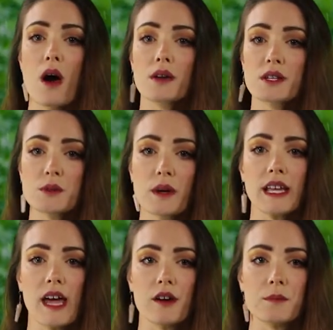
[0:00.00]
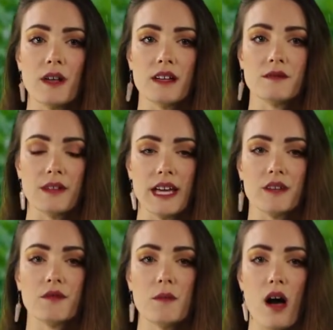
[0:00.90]
on a 20-acre plot of
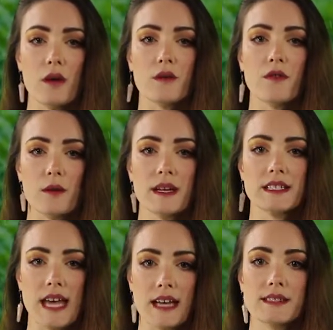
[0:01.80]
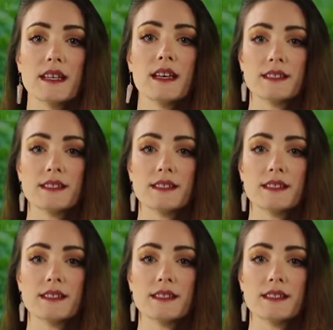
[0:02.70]
land from Aqua Farming Tech's